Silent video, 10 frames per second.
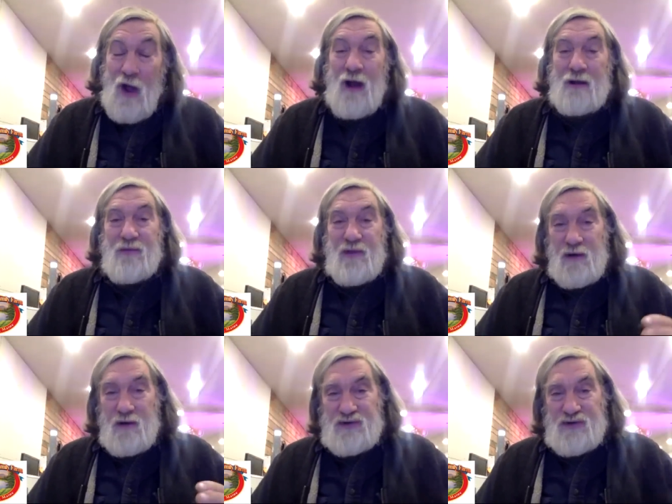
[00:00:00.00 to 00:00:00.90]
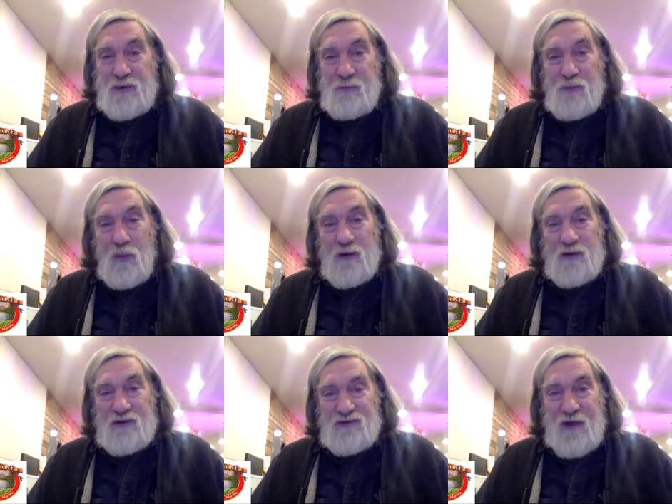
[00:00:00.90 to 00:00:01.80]
but if not, there are two
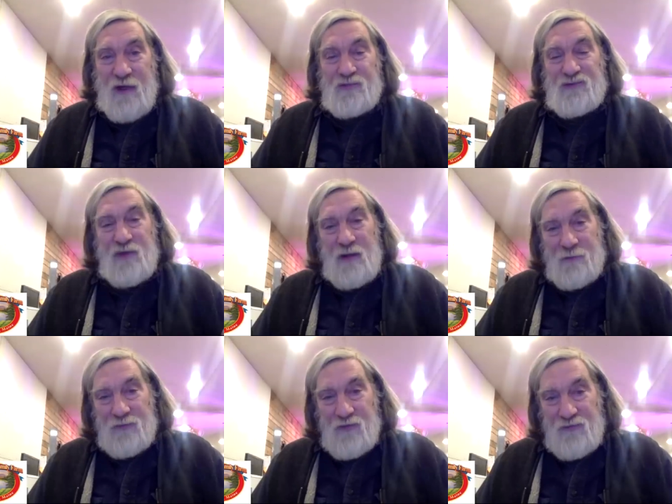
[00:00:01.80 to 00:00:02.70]
important steps.